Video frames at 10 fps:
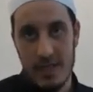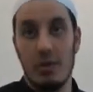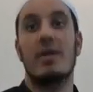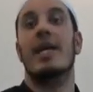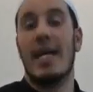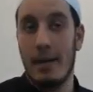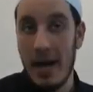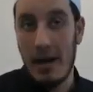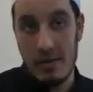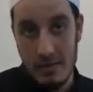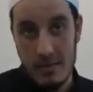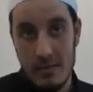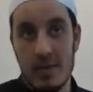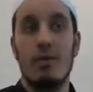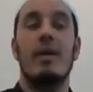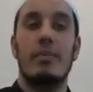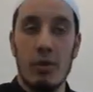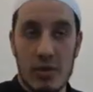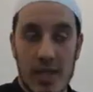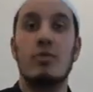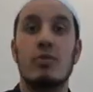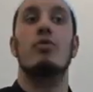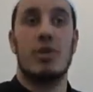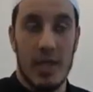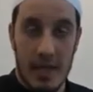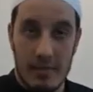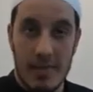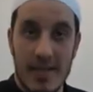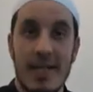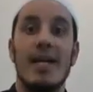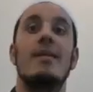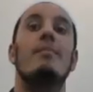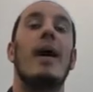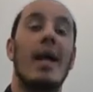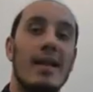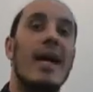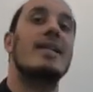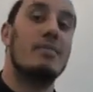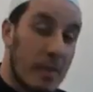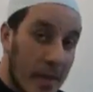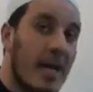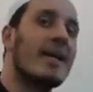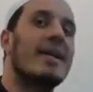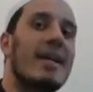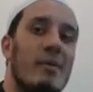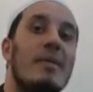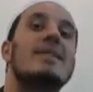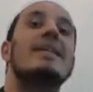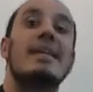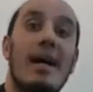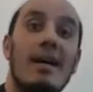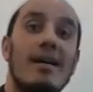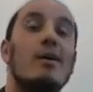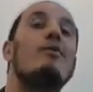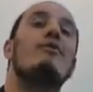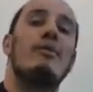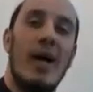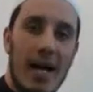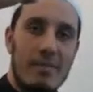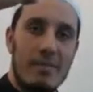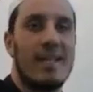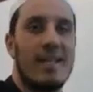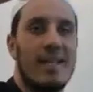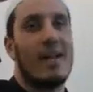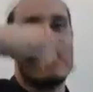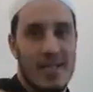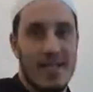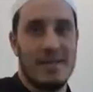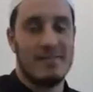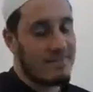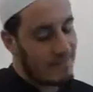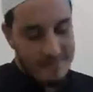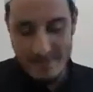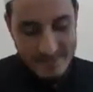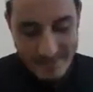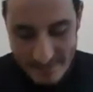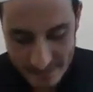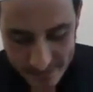They will kick him out. They will abuse him, torture him. But Allah is preparing now Medina for Muhammad sallallahu alaihi